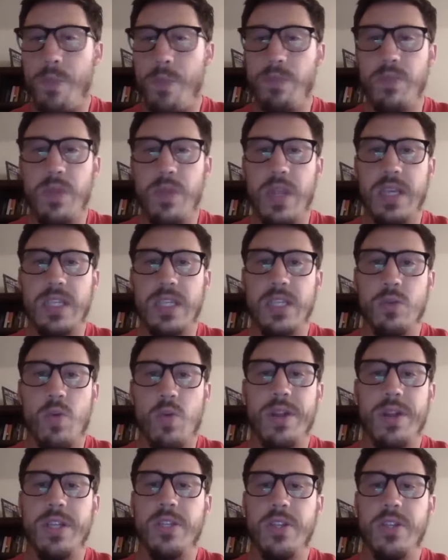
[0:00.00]
this is
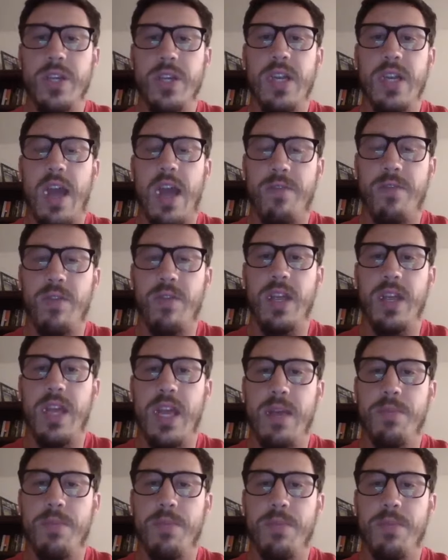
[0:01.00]
one that you can definitely
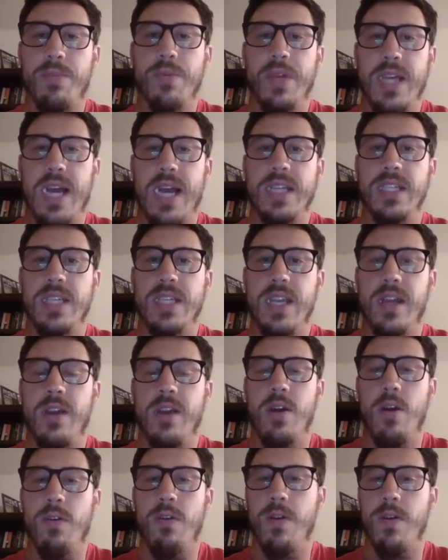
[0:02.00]
keep retesting
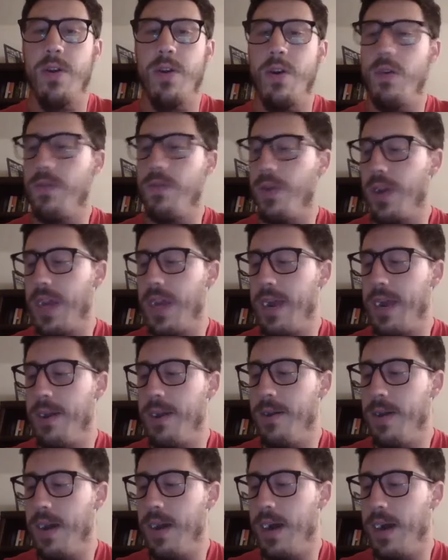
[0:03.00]
over and over again.
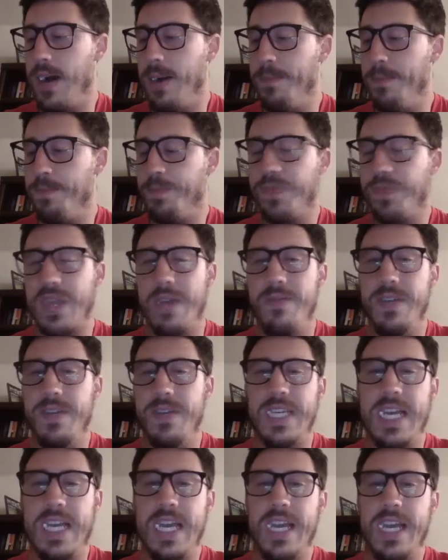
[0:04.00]

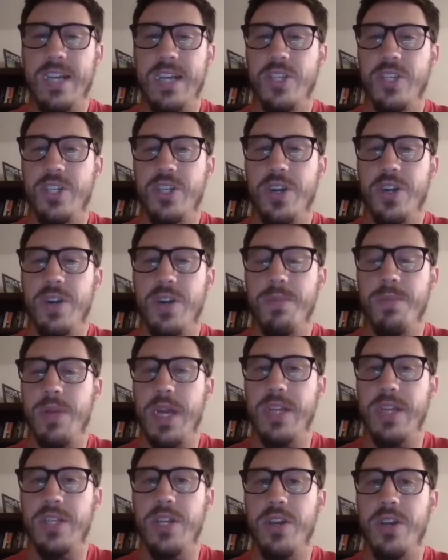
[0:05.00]
Fatigue shouldn't
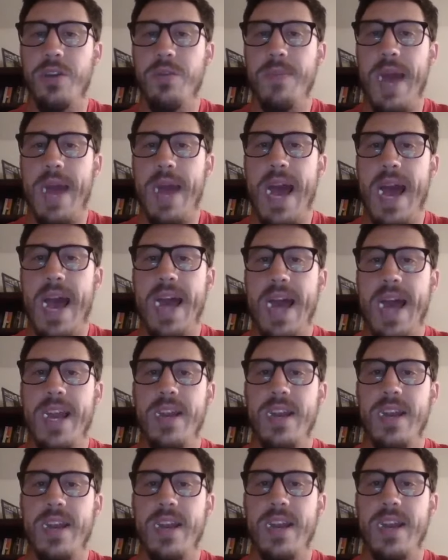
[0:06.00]
play too bad into
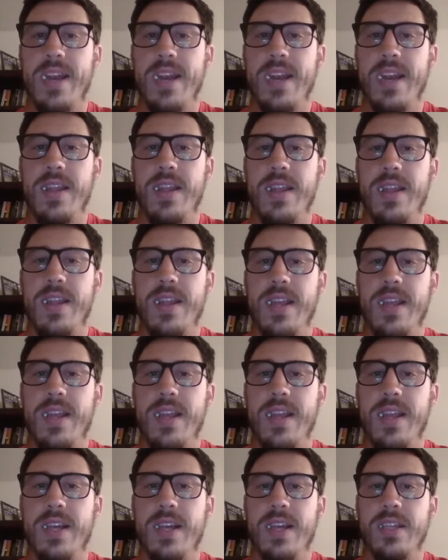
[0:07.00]
this
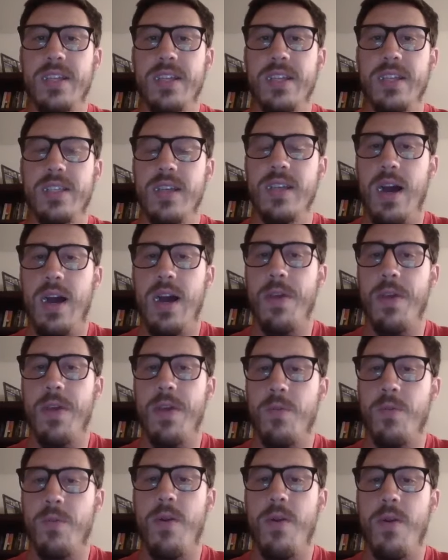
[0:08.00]
from the third
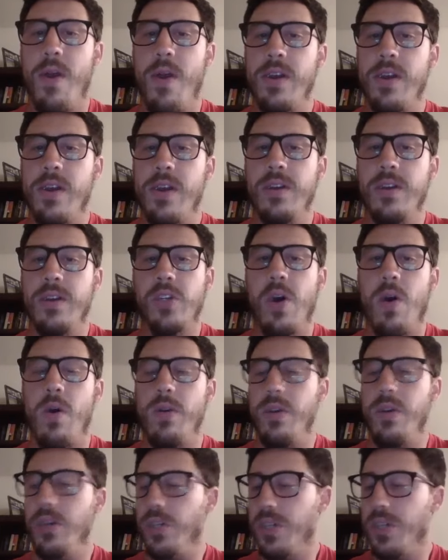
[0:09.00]
workout.
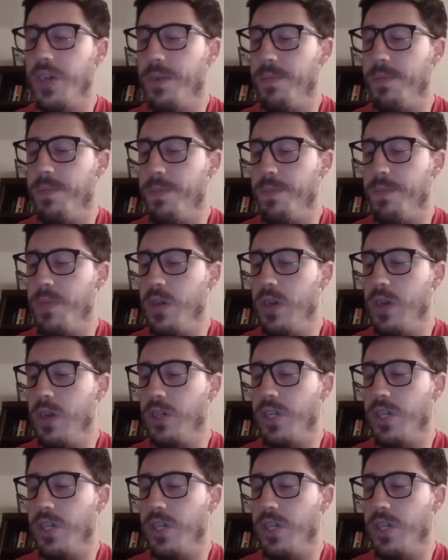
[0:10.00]
So you should